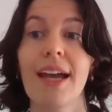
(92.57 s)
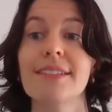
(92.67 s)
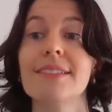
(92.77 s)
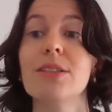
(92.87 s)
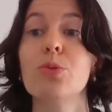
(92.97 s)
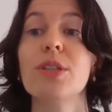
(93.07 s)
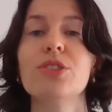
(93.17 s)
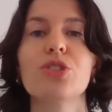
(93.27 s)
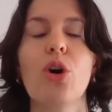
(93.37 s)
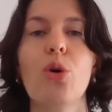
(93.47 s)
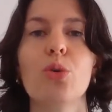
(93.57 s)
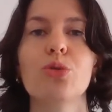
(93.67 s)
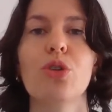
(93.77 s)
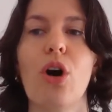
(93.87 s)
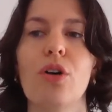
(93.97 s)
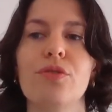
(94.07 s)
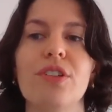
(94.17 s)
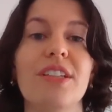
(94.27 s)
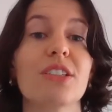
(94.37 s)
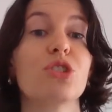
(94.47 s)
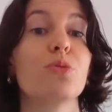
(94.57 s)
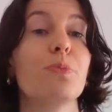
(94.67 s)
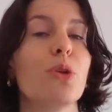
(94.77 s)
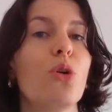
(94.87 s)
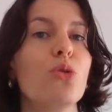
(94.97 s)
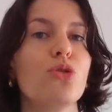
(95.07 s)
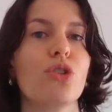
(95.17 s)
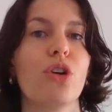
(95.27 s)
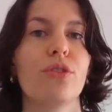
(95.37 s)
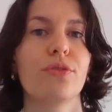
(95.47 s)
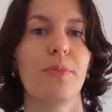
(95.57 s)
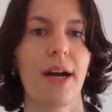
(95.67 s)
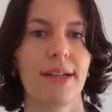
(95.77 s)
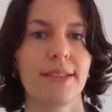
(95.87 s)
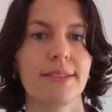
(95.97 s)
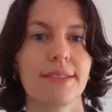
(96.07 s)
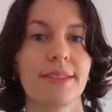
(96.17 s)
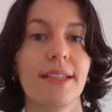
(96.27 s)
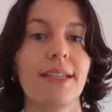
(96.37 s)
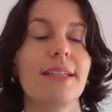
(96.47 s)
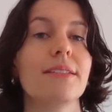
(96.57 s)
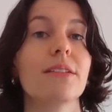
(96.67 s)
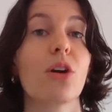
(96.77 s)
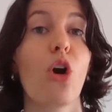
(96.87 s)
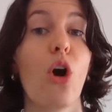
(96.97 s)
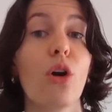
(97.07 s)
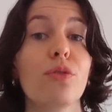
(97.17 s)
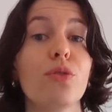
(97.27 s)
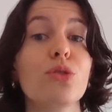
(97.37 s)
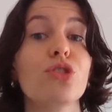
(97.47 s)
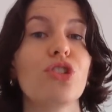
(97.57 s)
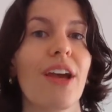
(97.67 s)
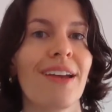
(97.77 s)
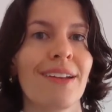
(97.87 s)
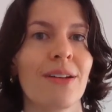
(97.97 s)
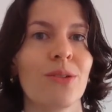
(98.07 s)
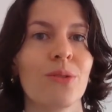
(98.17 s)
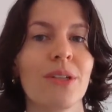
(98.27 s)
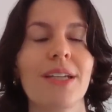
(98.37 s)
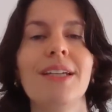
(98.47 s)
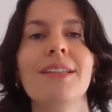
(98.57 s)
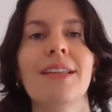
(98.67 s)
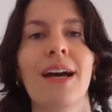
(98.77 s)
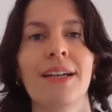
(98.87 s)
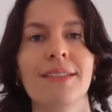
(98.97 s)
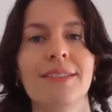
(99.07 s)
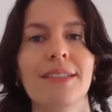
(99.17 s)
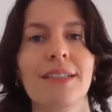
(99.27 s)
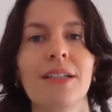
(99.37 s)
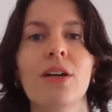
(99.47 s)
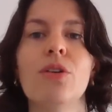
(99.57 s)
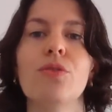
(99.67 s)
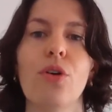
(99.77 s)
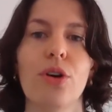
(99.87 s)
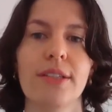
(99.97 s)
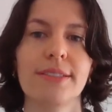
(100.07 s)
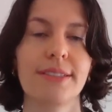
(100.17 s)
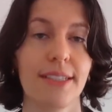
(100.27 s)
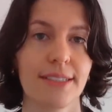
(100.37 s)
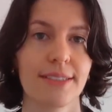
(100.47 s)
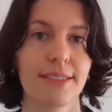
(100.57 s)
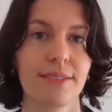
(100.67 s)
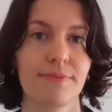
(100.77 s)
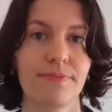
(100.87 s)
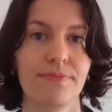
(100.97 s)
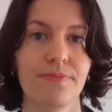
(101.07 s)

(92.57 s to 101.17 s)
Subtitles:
as the result of the explosion of mines in the Corfu Channel in 1946.